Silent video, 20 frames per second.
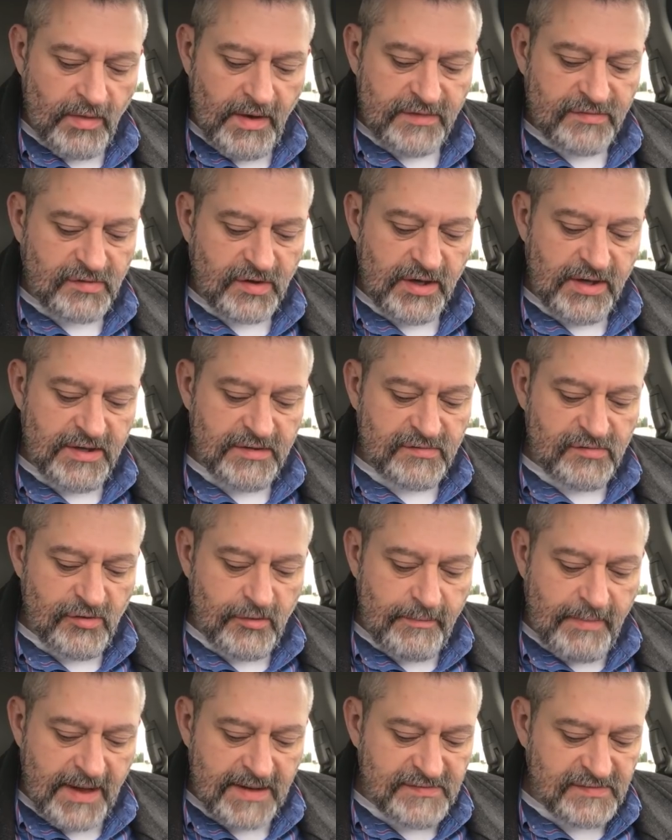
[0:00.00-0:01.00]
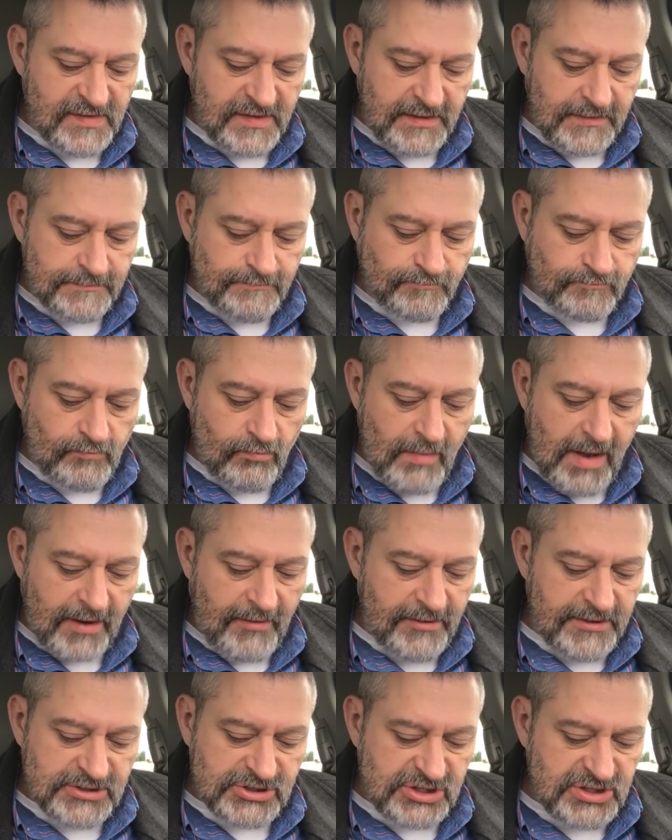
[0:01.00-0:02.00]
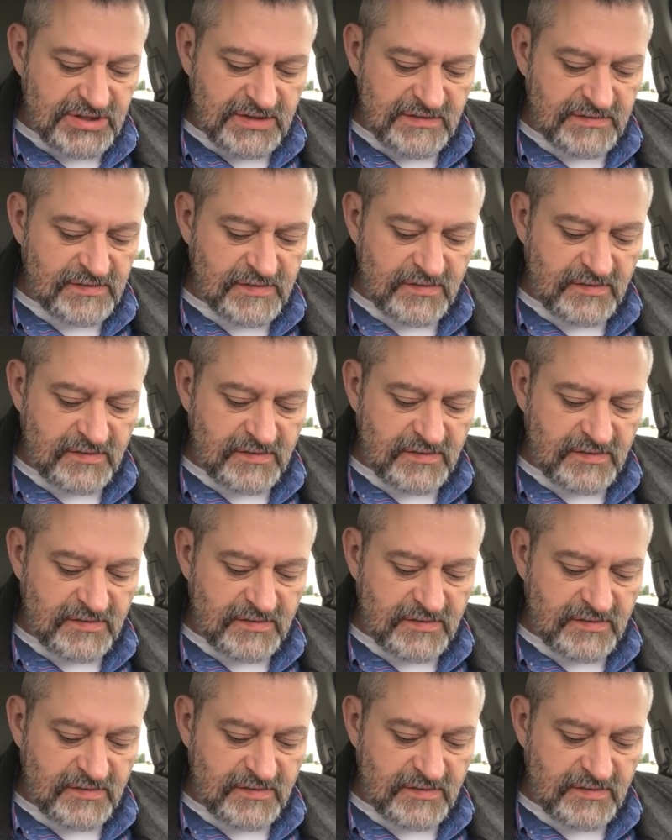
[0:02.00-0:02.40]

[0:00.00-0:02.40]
That's good. It's your basic macaroni and cheese.